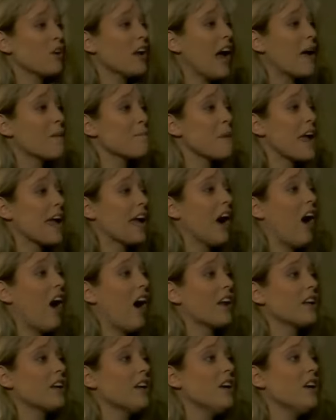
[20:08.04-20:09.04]
would I be
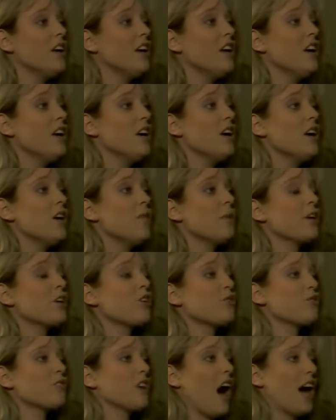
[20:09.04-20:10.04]
on? But
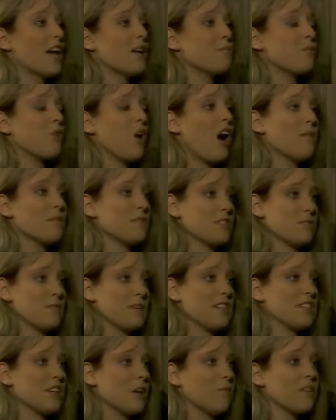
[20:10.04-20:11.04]
you've got to promise
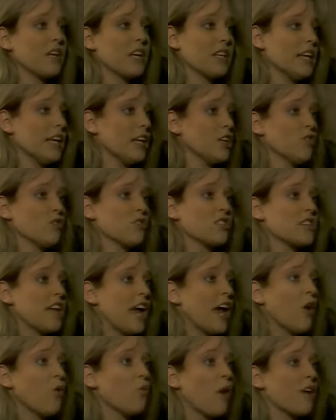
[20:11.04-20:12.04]
me something, Meg. You
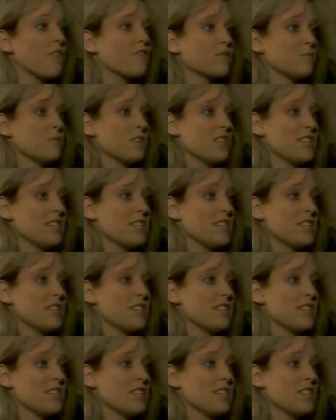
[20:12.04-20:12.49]
stay away from